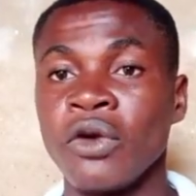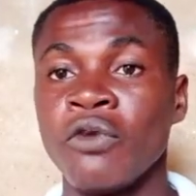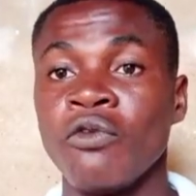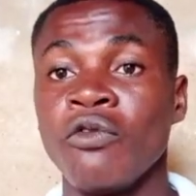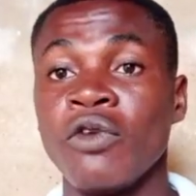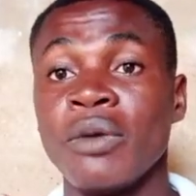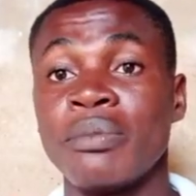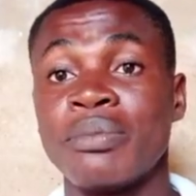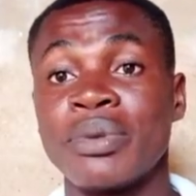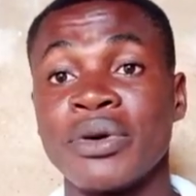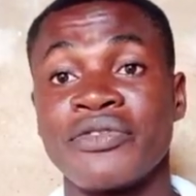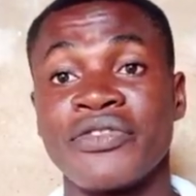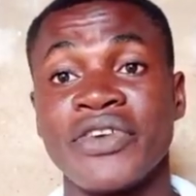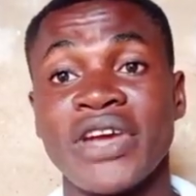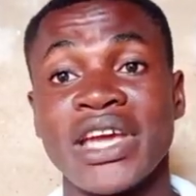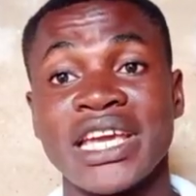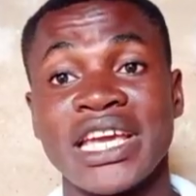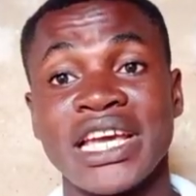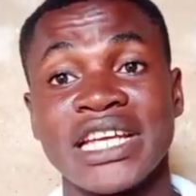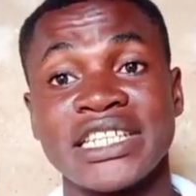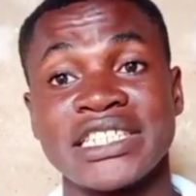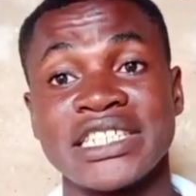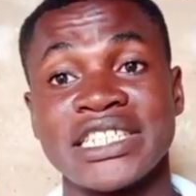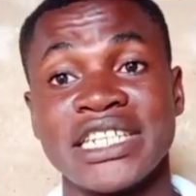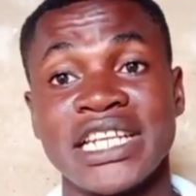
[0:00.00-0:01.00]
we prefer
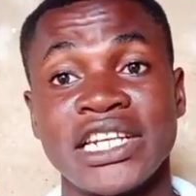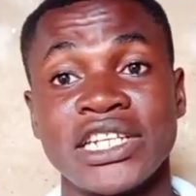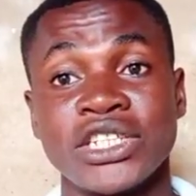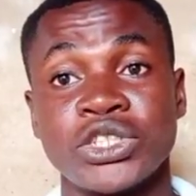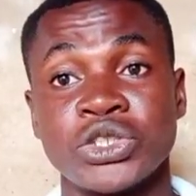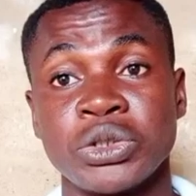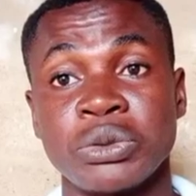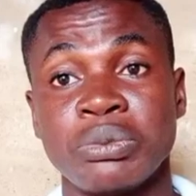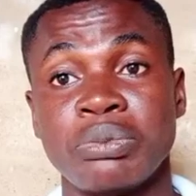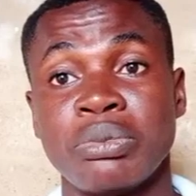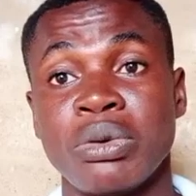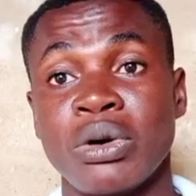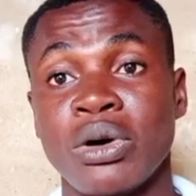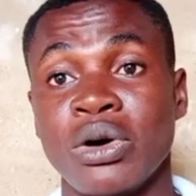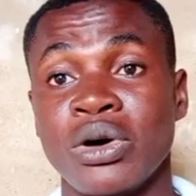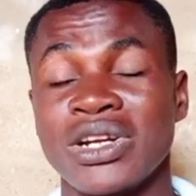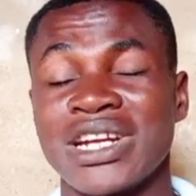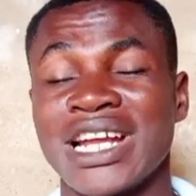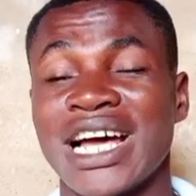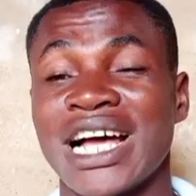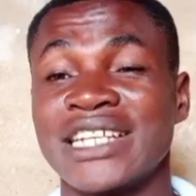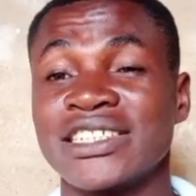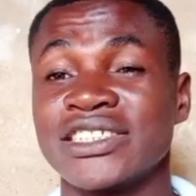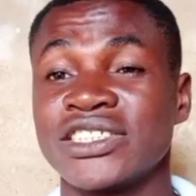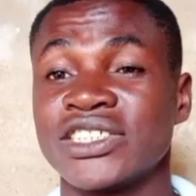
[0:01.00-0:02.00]
getting a little pond
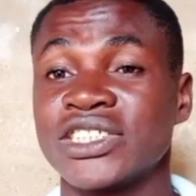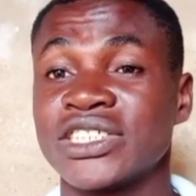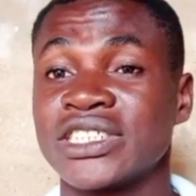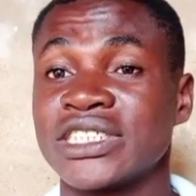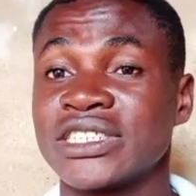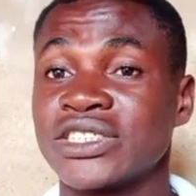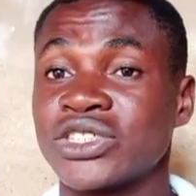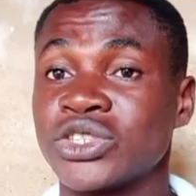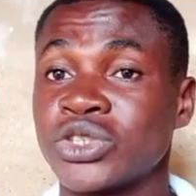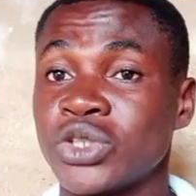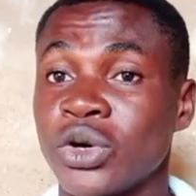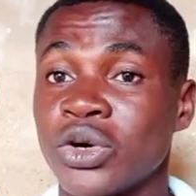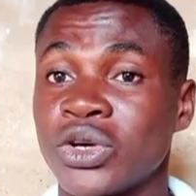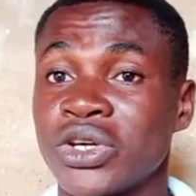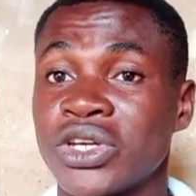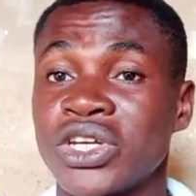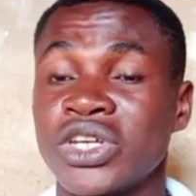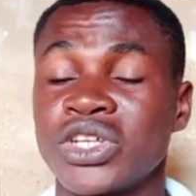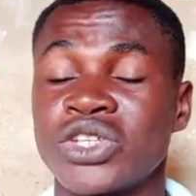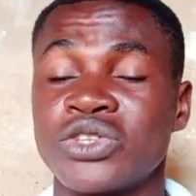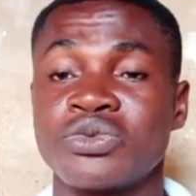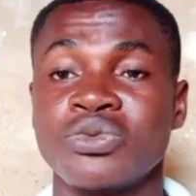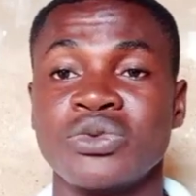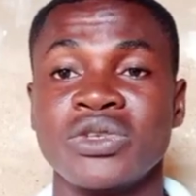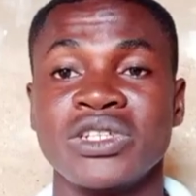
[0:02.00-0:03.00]
and stock
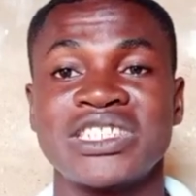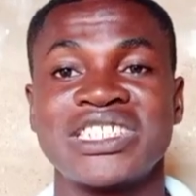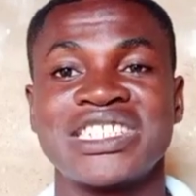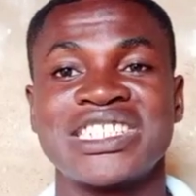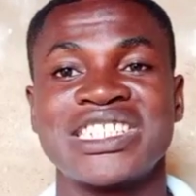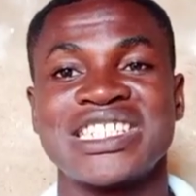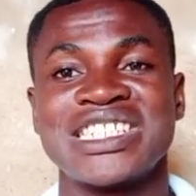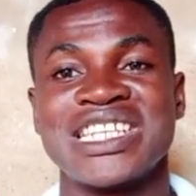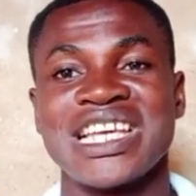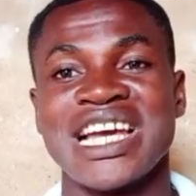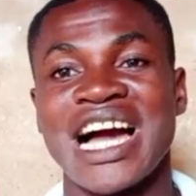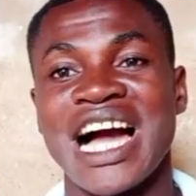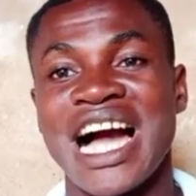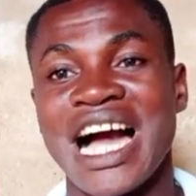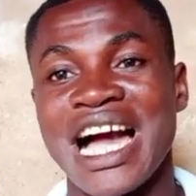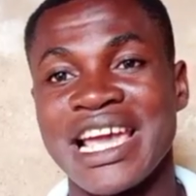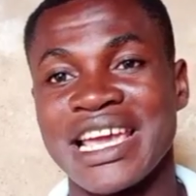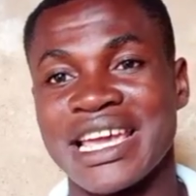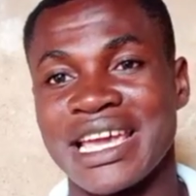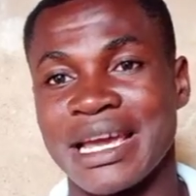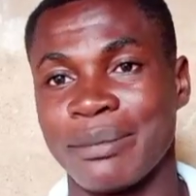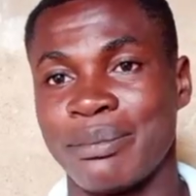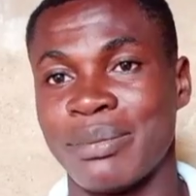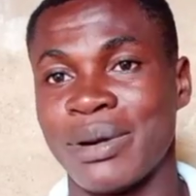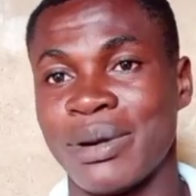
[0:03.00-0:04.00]
it with high
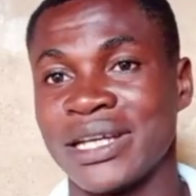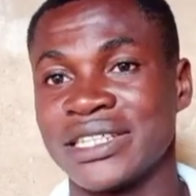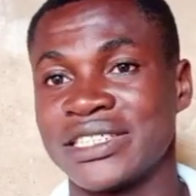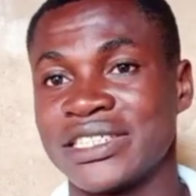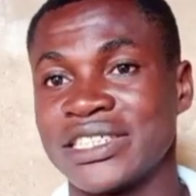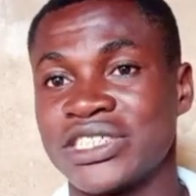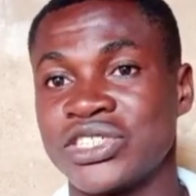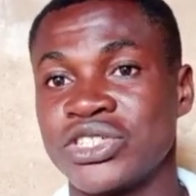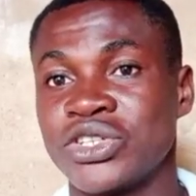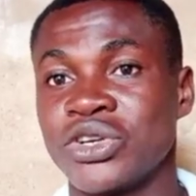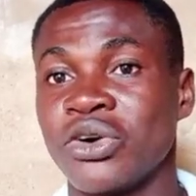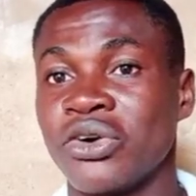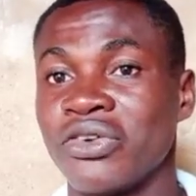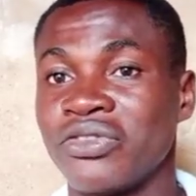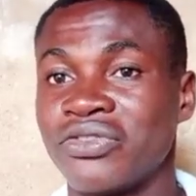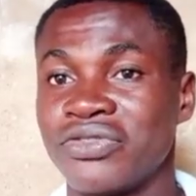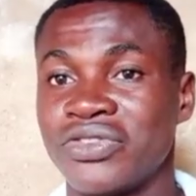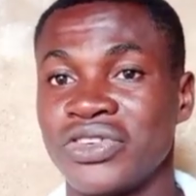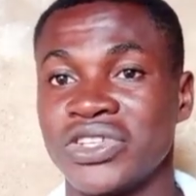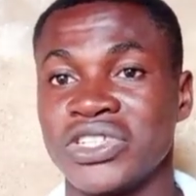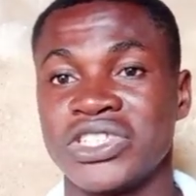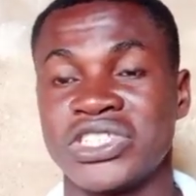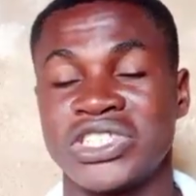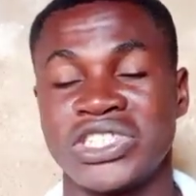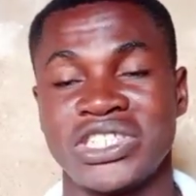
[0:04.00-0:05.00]
capacity of
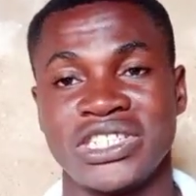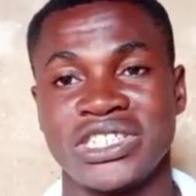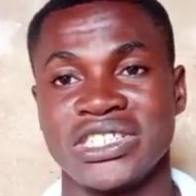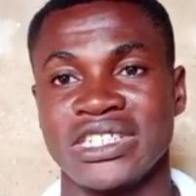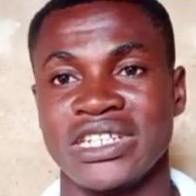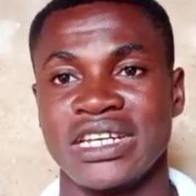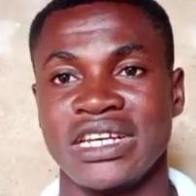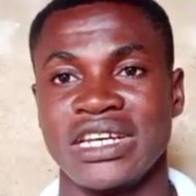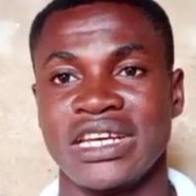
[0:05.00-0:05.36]
fish,